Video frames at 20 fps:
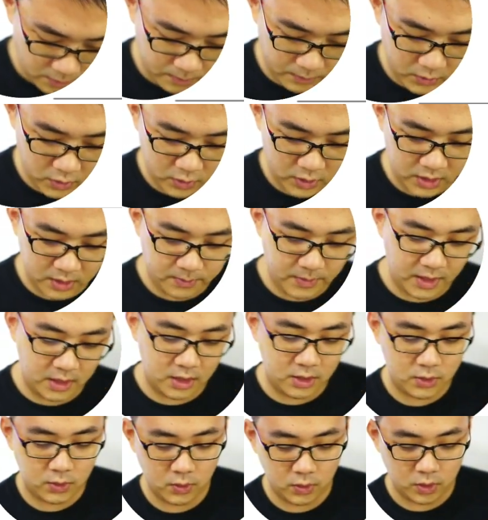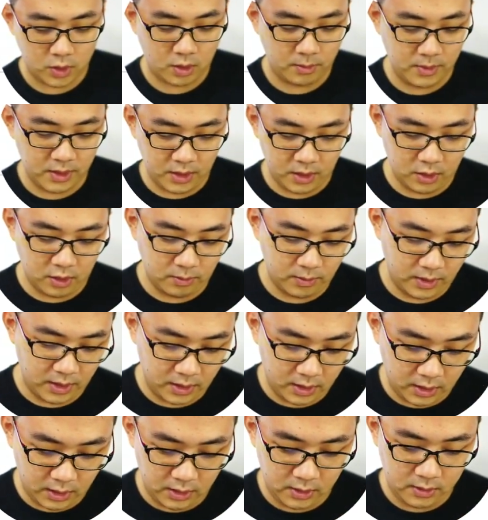you just make these two a common
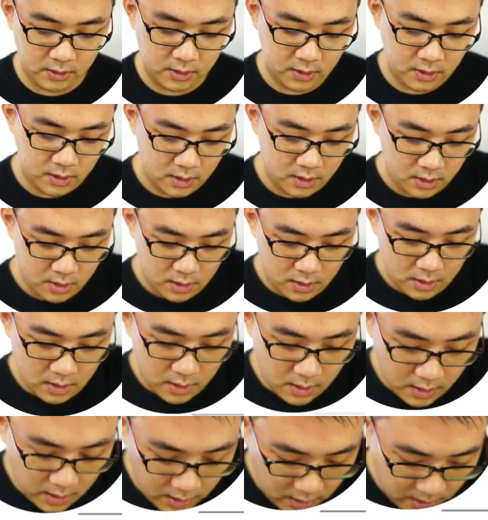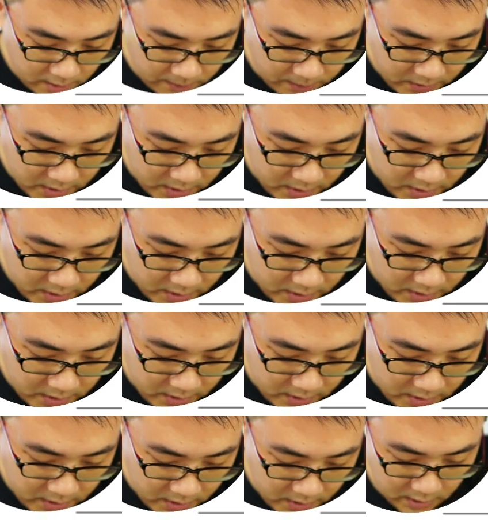denominator. This will
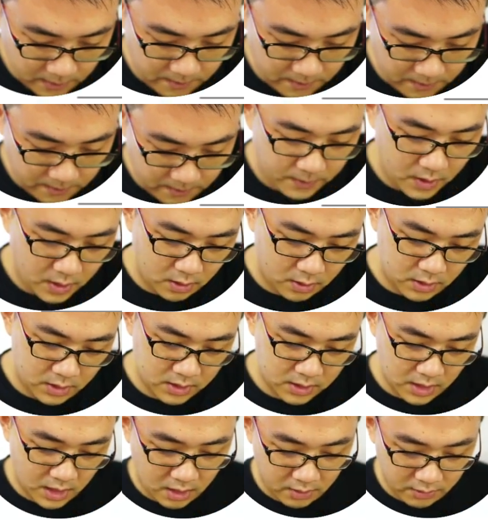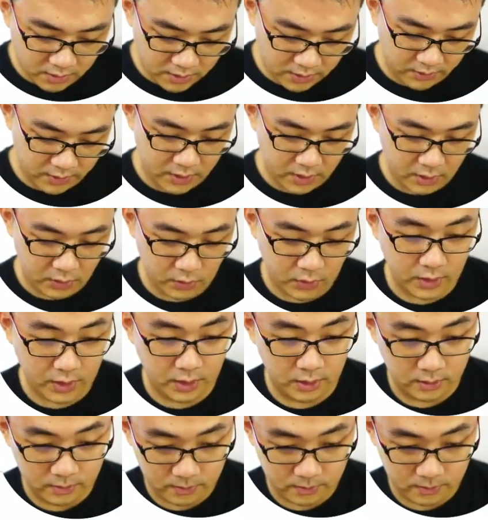be, this R is very annoying.